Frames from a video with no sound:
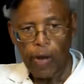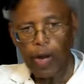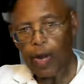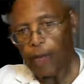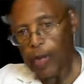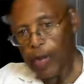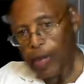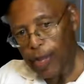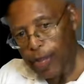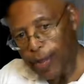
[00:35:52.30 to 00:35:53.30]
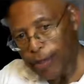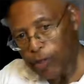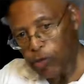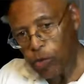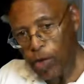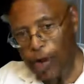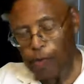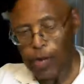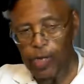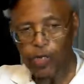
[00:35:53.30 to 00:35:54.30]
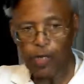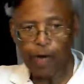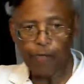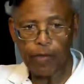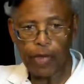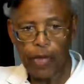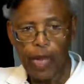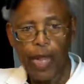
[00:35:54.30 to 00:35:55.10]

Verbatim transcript: are coming into a comprehension of it